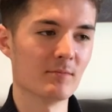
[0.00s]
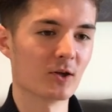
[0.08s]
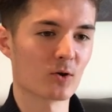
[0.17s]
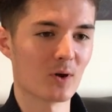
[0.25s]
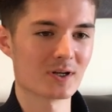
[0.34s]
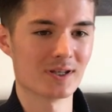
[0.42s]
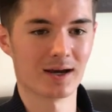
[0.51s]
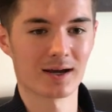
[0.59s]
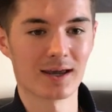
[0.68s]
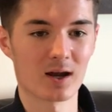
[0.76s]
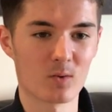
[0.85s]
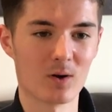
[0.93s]
And a question that I
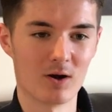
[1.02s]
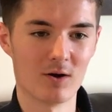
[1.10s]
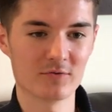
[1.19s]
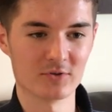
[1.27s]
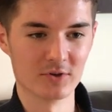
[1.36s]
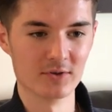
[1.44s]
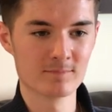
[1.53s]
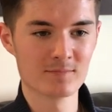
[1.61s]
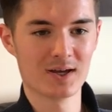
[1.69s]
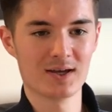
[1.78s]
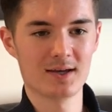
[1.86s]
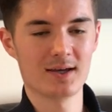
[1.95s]
get quite often
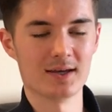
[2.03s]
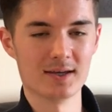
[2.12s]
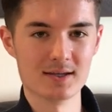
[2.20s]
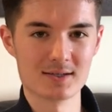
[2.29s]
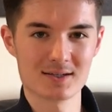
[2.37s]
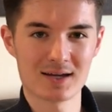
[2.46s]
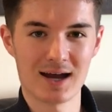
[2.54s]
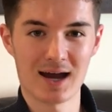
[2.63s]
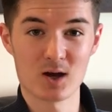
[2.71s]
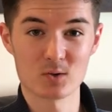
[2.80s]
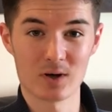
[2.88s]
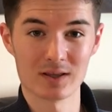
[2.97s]
is,
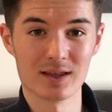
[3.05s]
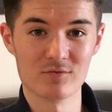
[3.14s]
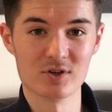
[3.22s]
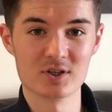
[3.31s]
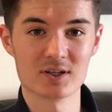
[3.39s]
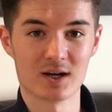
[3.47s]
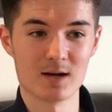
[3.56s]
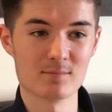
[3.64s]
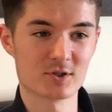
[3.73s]
how do I leverage time?